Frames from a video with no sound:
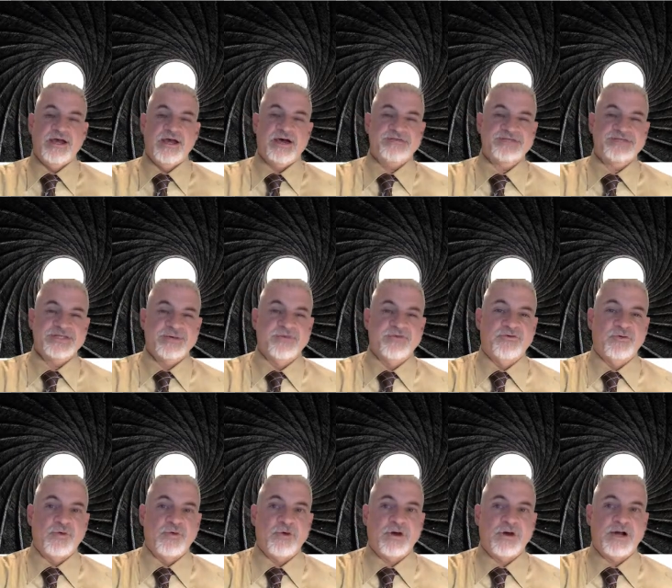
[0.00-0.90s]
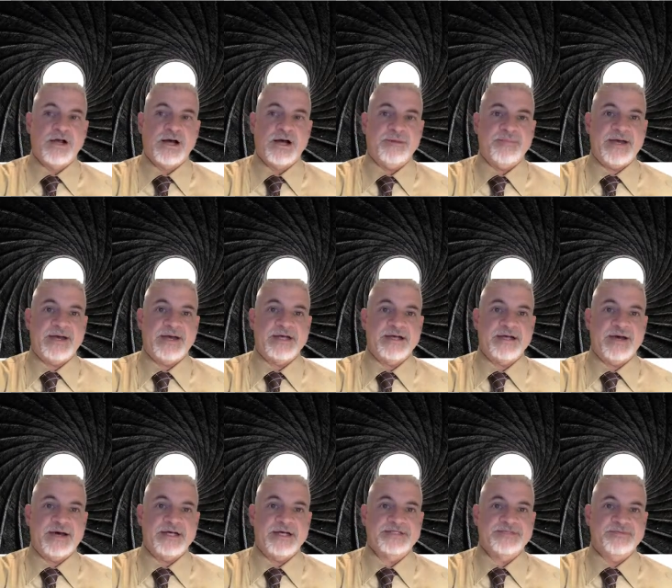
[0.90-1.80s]
of Civil War combat
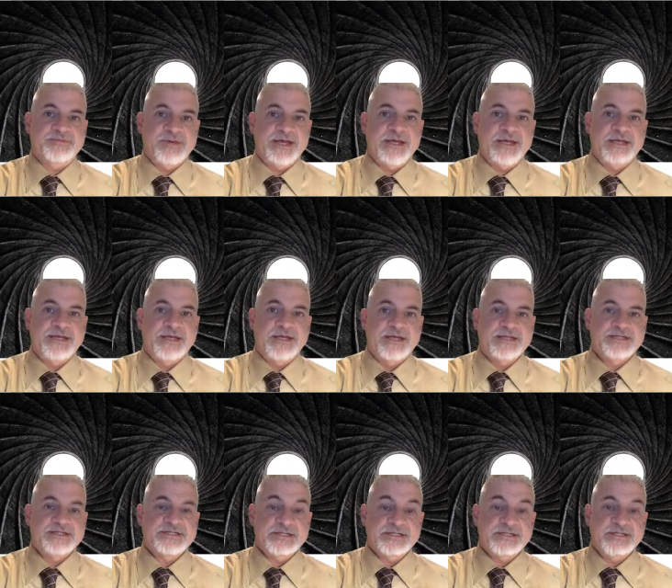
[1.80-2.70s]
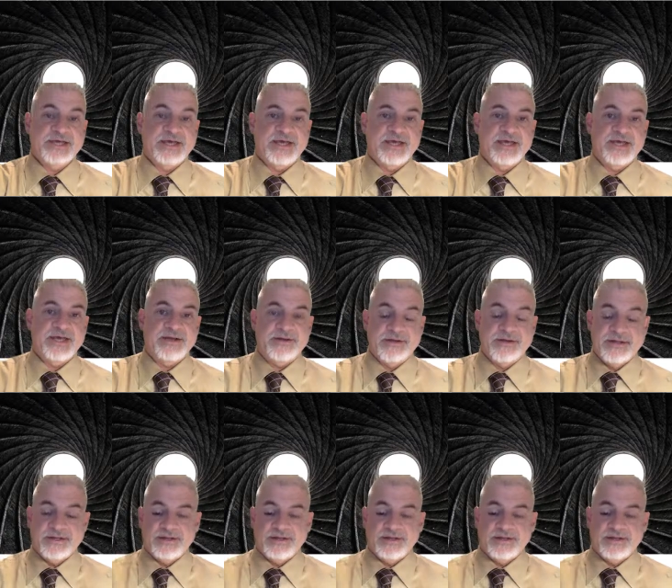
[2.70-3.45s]
caused men to dig in.